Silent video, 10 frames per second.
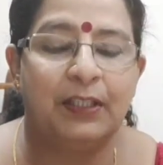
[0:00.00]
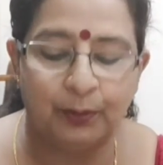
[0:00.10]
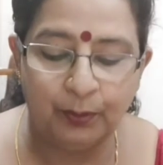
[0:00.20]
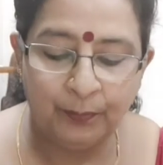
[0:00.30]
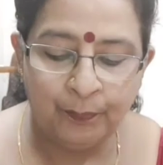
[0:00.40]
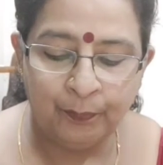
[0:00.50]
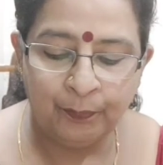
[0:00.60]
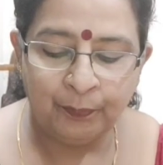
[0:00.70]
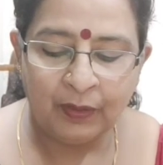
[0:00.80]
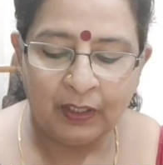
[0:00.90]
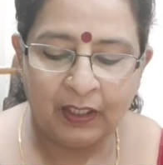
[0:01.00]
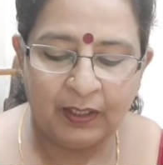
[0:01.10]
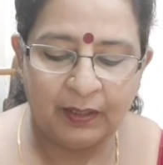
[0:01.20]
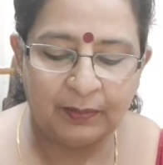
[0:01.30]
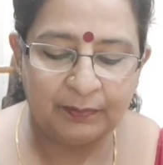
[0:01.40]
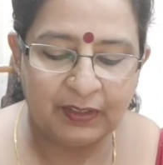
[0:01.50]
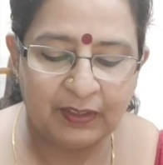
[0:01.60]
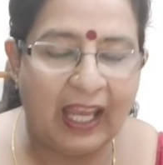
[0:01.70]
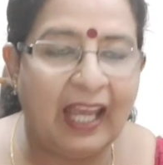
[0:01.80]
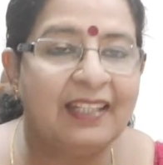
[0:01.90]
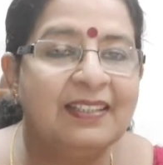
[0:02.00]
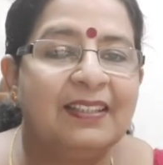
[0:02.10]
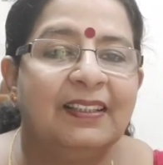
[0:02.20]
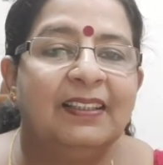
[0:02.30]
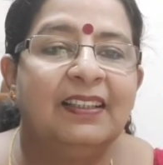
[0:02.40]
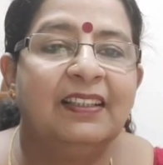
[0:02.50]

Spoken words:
you. And there